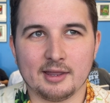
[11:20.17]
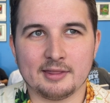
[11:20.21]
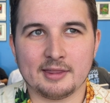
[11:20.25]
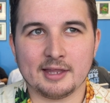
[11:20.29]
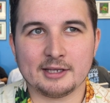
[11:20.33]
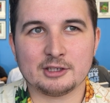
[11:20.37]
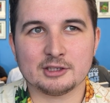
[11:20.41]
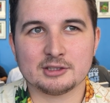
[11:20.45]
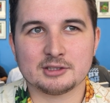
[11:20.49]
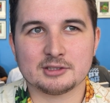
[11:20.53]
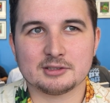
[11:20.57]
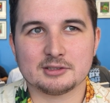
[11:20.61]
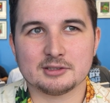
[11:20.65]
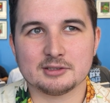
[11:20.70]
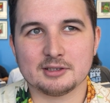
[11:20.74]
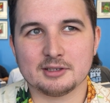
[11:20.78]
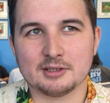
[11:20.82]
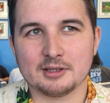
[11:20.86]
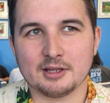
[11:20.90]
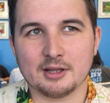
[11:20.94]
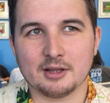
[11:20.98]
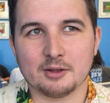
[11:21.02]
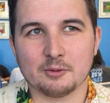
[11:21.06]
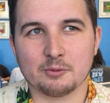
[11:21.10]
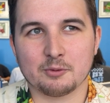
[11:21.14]
they just.
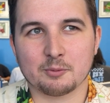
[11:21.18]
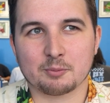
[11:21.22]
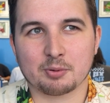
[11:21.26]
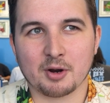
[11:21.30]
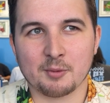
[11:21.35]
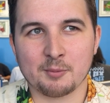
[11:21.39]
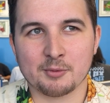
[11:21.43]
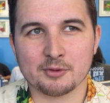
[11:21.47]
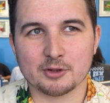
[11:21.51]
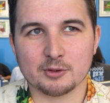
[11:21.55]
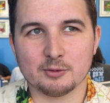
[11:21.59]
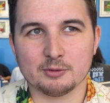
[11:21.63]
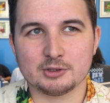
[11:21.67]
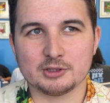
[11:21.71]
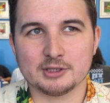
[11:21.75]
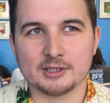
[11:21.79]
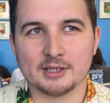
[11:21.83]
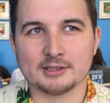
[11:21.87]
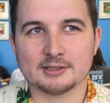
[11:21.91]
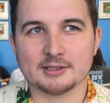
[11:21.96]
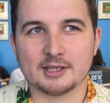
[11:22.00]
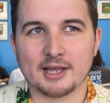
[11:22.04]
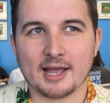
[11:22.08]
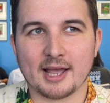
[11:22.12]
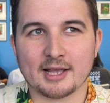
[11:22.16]
The problem with Lucci
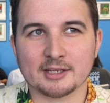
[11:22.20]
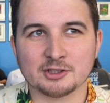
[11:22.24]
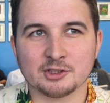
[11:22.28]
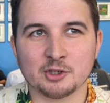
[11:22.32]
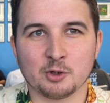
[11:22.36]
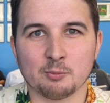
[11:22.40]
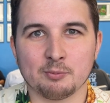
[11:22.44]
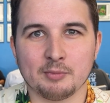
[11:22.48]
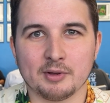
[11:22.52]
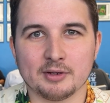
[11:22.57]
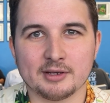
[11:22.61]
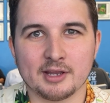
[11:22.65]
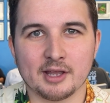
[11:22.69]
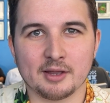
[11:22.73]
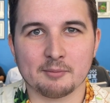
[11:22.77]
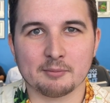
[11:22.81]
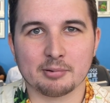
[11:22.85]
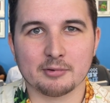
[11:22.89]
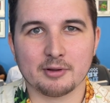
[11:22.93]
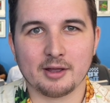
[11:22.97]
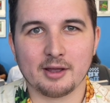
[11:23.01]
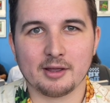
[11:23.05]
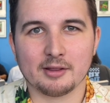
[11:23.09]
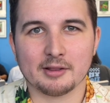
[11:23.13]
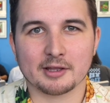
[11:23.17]
is it has no mid-game
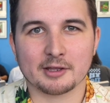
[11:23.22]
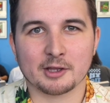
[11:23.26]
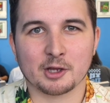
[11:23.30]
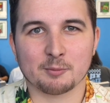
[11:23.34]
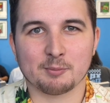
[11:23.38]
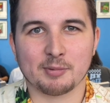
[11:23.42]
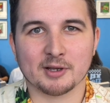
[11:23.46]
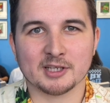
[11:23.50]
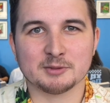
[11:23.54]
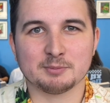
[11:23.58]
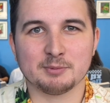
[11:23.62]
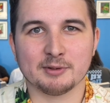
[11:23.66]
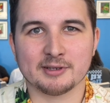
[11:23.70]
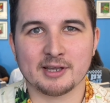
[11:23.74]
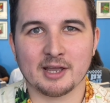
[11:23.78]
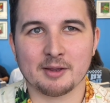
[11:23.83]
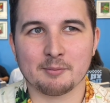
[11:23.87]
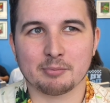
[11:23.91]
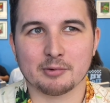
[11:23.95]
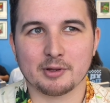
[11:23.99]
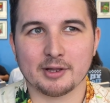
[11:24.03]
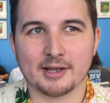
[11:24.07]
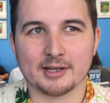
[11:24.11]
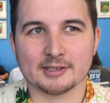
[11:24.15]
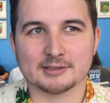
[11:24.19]
play. Like, your best
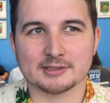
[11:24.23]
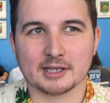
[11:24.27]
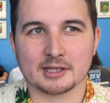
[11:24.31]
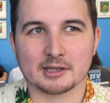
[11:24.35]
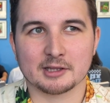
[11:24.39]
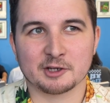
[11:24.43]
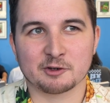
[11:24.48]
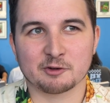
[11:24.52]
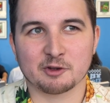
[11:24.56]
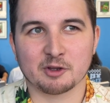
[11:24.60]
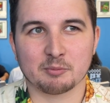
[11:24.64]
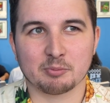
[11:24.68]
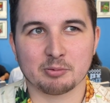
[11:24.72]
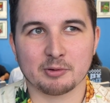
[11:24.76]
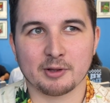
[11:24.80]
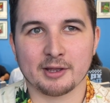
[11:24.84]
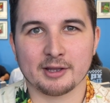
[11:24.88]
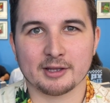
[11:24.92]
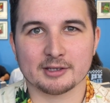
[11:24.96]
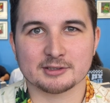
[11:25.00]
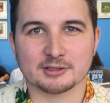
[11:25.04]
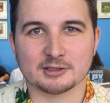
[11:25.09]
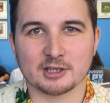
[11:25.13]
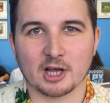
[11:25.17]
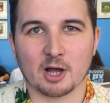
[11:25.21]
mid-game play is like literally
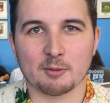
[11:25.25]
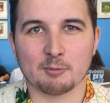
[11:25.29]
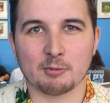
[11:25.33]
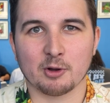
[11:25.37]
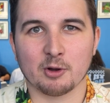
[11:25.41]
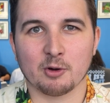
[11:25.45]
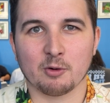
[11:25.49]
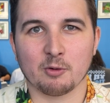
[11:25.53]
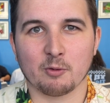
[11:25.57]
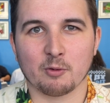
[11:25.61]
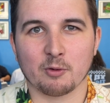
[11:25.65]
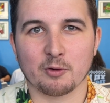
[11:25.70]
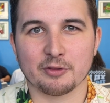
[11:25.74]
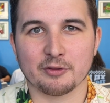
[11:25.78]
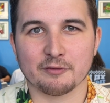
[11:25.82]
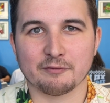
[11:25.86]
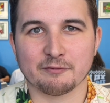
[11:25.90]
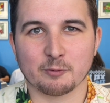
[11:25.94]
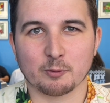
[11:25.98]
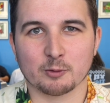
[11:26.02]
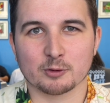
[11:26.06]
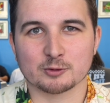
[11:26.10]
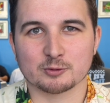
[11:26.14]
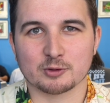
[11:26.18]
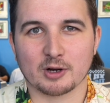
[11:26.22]
playing a Sabo or the
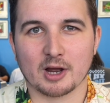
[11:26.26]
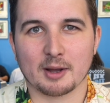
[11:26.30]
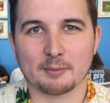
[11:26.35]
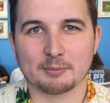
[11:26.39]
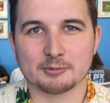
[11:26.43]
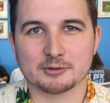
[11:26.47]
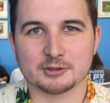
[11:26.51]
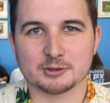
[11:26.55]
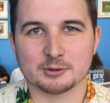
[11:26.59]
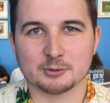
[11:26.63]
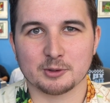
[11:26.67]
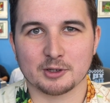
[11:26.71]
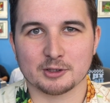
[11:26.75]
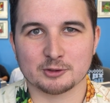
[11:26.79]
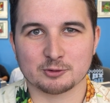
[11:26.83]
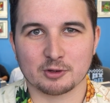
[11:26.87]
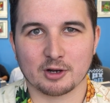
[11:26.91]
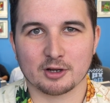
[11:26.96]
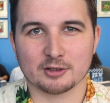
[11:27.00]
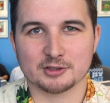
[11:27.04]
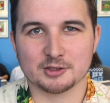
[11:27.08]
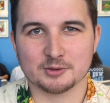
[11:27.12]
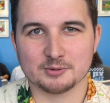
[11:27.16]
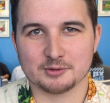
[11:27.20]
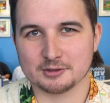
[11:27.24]
4-drop to
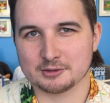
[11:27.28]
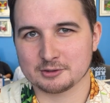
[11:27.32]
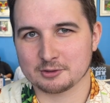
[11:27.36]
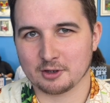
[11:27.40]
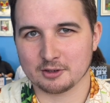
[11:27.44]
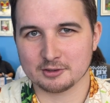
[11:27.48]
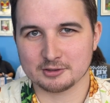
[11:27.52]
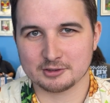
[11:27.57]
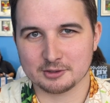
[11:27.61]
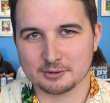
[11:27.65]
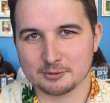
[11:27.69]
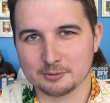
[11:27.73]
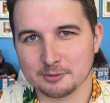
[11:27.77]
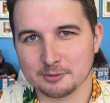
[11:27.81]
draw 2, discard 2.